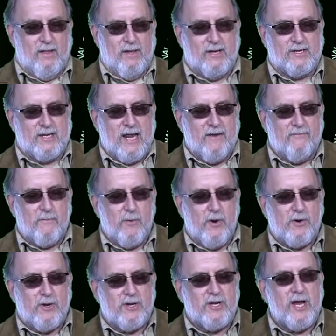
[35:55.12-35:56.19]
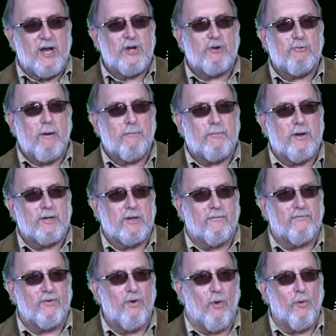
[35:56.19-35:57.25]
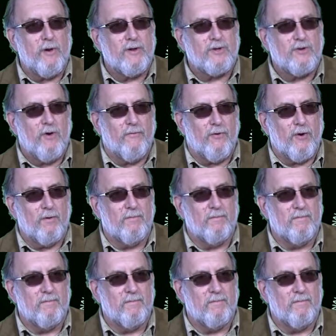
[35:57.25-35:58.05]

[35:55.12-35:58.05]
State of emergency stripped us of gold and silver.